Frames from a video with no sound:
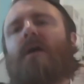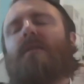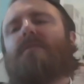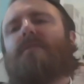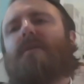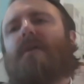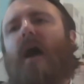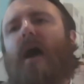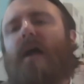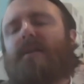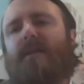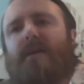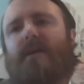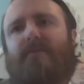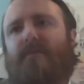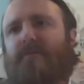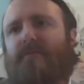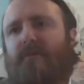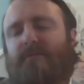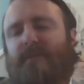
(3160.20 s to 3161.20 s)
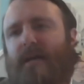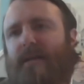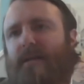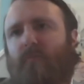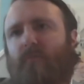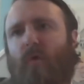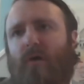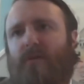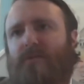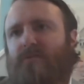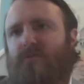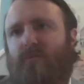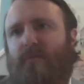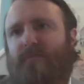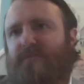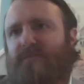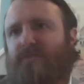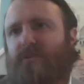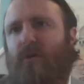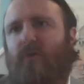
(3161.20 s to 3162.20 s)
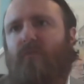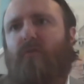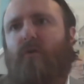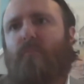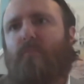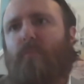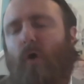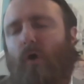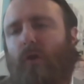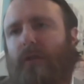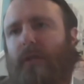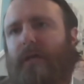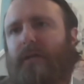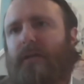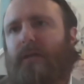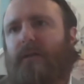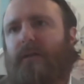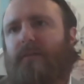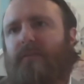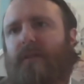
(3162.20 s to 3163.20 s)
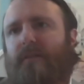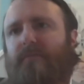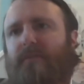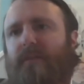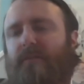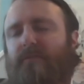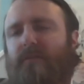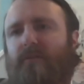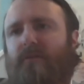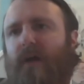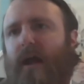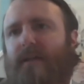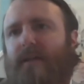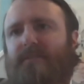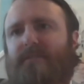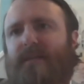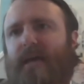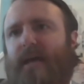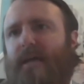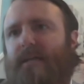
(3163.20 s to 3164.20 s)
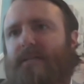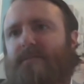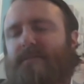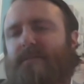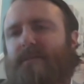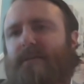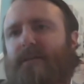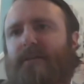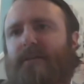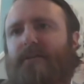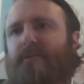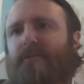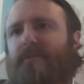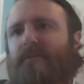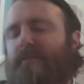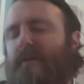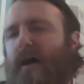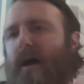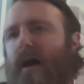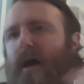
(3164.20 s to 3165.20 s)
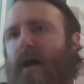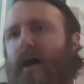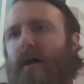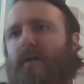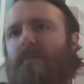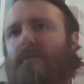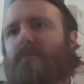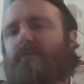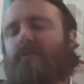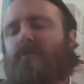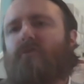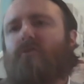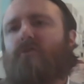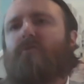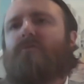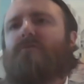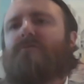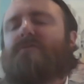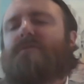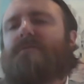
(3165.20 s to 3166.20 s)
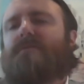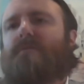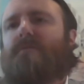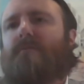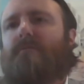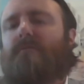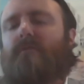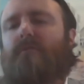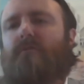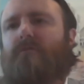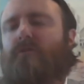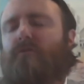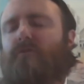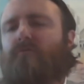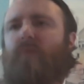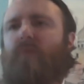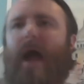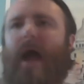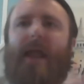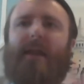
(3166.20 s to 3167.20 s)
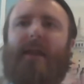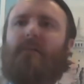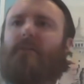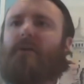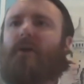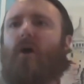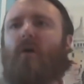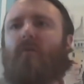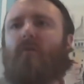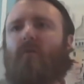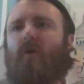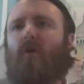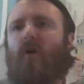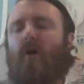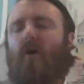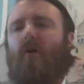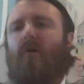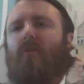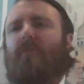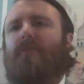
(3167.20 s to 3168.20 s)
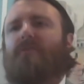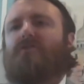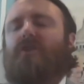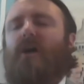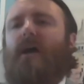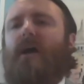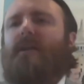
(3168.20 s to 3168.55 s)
the idea that there's any one sort of silver bullet that, that the United States can uh, use to, to radically overhaul yeah. the